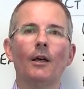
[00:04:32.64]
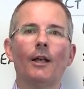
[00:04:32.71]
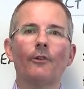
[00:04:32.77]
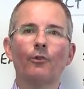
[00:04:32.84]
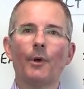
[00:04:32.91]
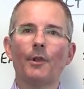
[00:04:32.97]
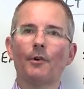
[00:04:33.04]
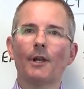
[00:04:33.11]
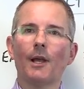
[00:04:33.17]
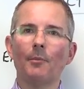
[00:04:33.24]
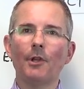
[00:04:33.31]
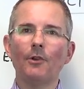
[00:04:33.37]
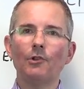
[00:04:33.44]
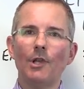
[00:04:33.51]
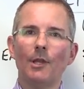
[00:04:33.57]
as to whether a
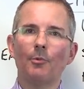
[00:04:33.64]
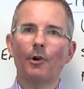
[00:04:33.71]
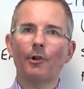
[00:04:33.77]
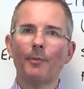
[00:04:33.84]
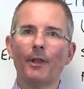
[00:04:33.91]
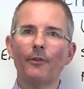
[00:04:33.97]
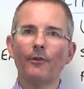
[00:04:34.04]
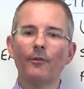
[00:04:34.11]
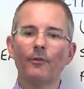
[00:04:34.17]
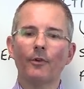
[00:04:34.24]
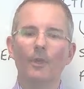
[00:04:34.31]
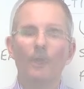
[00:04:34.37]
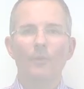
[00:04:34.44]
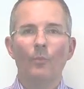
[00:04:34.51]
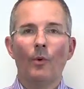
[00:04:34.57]
company is cheap or expensive?
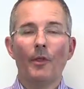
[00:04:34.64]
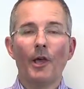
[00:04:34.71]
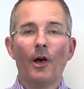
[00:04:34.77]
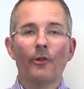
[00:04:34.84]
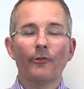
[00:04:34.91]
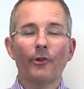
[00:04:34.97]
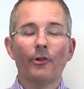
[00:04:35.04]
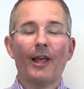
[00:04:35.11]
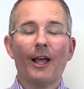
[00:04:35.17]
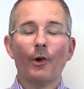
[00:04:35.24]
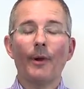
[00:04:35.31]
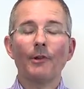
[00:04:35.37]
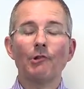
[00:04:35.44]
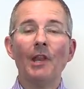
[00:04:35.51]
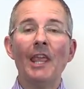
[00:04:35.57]
Well, the answer to that
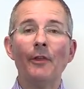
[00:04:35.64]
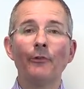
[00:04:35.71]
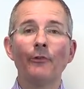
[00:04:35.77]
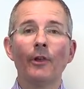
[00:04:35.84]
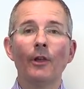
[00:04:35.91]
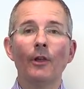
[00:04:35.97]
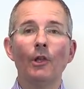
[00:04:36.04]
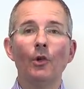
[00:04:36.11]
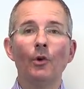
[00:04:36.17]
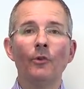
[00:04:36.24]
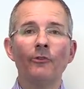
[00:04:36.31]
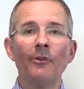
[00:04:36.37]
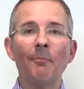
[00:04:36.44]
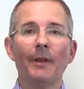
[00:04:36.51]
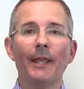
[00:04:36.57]
question is, you
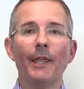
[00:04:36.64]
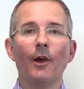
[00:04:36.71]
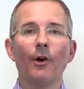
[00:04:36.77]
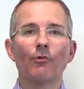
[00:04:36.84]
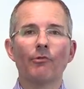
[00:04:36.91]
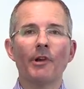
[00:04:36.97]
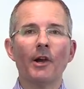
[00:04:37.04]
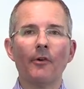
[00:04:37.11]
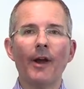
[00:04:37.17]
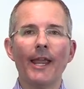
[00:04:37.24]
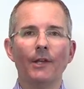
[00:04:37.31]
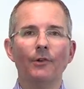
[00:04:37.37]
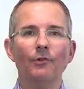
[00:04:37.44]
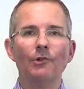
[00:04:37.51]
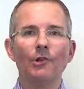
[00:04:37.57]
can simply
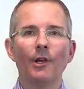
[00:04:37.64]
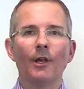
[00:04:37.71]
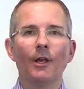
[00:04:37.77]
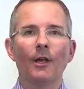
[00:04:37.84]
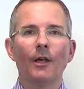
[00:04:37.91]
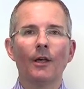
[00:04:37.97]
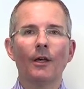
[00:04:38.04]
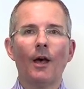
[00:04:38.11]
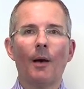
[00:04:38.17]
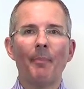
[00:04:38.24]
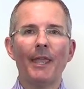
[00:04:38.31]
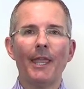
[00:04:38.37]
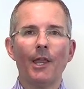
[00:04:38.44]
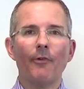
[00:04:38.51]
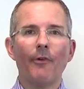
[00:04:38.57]
rearrange a
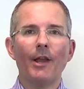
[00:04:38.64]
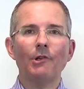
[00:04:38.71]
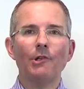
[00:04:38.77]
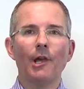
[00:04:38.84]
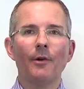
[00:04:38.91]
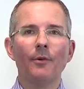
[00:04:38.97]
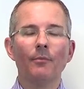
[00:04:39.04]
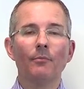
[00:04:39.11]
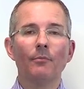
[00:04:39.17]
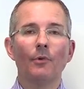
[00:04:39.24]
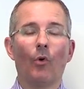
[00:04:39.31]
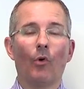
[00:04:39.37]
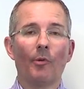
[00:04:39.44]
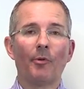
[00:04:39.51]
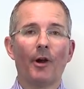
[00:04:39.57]
PE ratio,
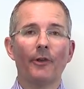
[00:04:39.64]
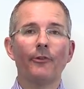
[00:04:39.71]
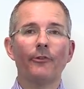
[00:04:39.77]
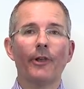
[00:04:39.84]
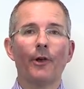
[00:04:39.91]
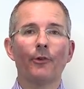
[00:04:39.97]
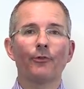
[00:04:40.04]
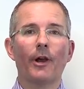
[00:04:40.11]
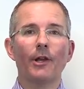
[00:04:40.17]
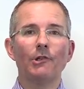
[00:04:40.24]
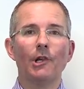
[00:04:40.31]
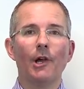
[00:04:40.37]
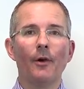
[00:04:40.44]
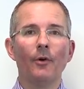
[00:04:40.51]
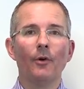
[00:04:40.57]
or a price to sales
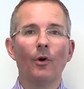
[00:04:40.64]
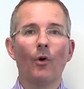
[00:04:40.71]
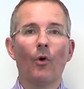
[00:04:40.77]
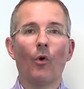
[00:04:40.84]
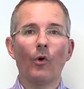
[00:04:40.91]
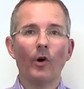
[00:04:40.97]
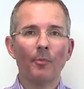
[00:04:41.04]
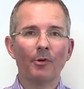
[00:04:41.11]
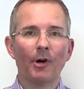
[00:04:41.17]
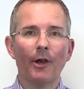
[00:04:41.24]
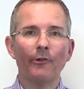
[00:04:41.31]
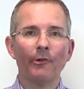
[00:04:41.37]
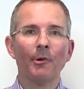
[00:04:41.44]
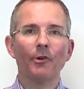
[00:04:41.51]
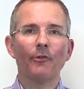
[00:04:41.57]
ratio, or a
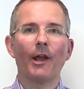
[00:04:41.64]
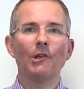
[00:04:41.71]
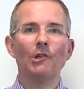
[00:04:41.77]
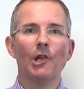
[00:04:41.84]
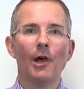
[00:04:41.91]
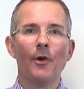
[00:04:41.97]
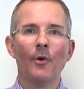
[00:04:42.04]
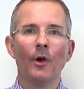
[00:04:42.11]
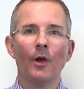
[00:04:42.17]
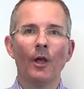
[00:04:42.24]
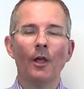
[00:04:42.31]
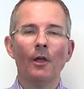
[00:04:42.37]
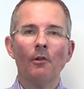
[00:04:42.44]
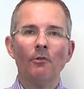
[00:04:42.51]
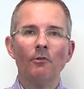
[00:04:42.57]
price to book ratio
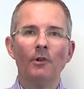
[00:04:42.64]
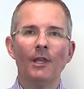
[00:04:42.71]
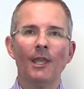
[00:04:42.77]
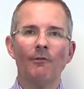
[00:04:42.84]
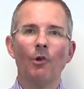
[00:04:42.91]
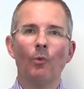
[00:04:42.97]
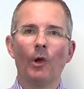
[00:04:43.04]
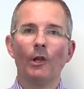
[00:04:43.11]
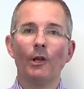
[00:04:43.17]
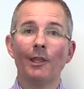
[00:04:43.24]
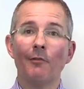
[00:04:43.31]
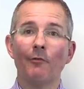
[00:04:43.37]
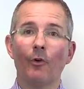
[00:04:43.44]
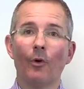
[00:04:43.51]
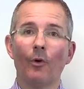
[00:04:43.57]
to give you what you're
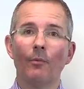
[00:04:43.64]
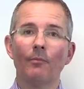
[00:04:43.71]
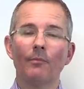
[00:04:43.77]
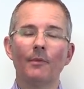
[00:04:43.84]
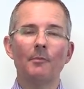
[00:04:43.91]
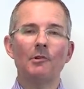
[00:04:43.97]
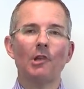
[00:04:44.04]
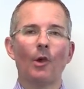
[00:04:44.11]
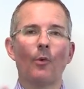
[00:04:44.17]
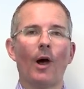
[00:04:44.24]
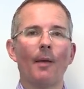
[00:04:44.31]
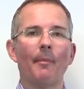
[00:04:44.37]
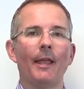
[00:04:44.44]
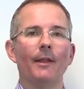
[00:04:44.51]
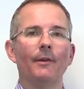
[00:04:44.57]
looking for. Let me show you
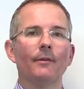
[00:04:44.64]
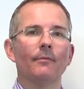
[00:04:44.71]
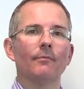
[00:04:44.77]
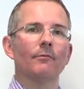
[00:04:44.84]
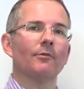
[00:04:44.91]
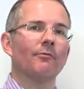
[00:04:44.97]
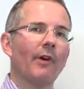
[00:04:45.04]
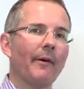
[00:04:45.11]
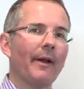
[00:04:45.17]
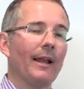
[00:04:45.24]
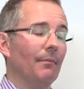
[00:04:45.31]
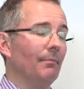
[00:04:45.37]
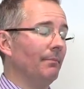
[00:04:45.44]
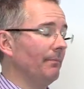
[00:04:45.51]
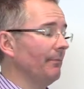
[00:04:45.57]
what I mean. Some
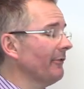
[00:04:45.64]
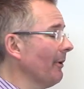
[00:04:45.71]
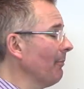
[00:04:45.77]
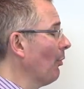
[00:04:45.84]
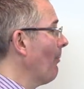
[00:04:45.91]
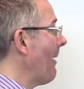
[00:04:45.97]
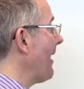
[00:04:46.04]
very simple